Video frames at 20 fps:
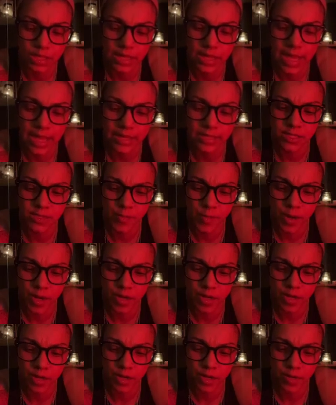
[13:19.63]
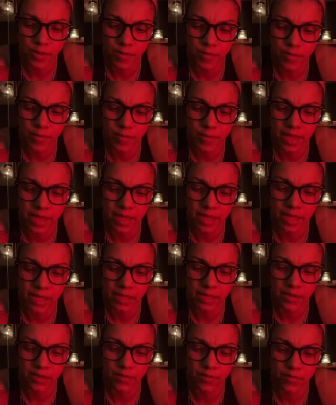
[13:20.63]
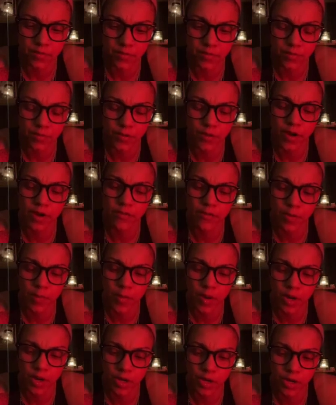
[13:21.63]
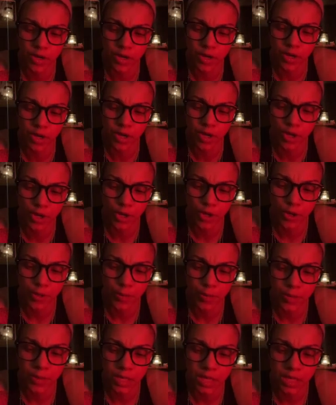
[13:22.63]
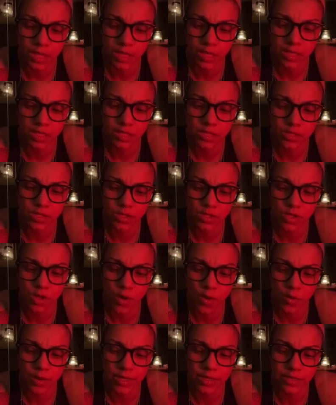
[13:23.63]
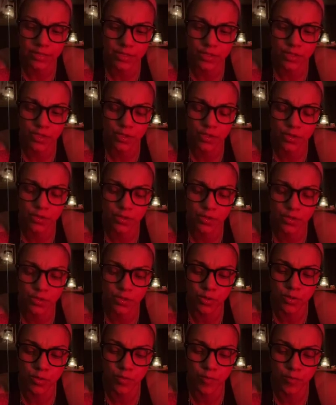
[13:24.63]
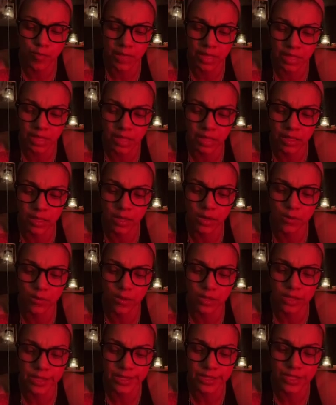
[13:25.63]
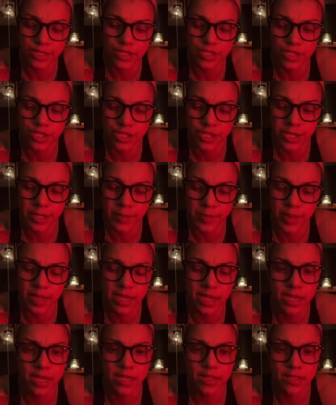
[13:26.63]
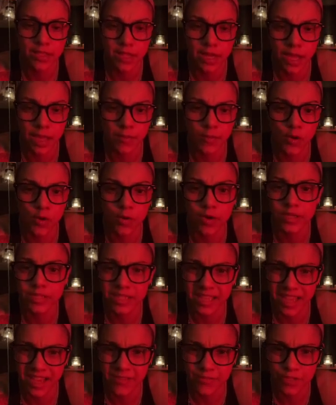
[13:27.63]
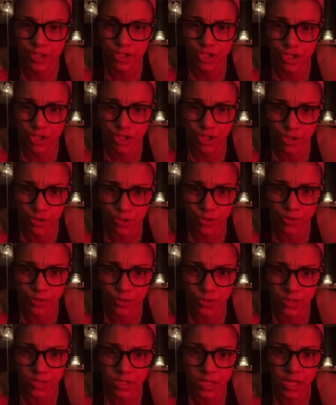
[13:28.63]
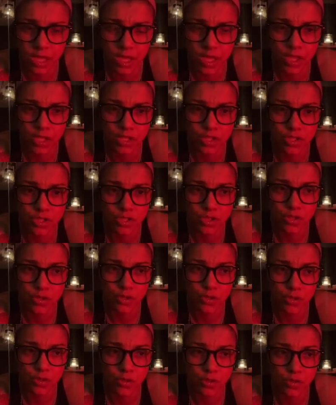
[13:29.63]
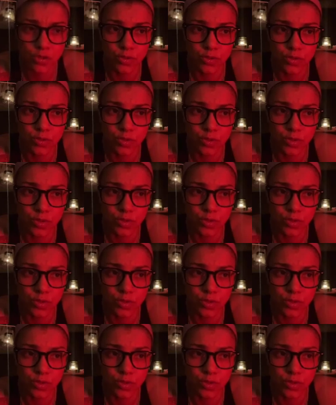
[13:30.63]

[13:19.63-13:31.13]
next partner, my forever partner, is going to be a relationship that I'm going to have to choose to